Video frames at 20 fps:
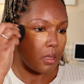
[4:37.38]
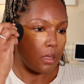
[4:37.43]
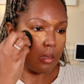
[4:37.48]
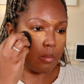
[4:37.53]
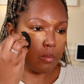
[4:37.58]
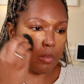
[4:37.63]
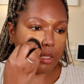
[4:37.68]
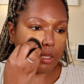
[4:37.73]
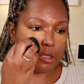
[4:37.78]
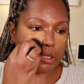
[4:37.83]

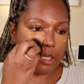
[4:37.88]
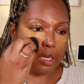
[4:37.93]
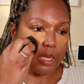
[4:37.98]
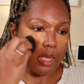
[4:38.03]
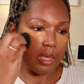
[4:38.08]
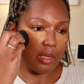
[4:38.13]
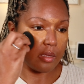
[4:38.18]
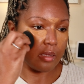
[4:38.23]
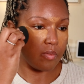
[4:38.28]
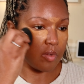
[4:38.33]
and make sure I
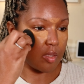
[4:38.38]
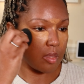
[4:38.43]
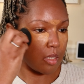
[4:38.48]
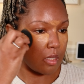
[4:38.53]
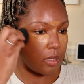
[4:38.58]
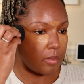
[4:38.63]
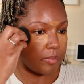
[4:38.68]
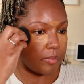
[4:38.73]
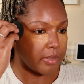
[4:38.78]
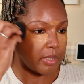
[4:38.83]
got
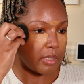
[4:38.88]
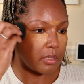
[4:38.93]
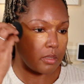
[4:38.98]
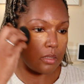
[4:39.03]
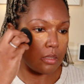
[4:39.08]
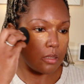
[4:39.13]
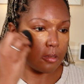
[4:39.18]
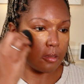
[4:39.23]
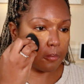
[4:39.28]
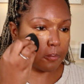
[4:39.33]
everything
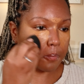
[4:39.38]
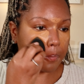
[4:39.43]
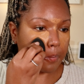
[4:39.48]
blended.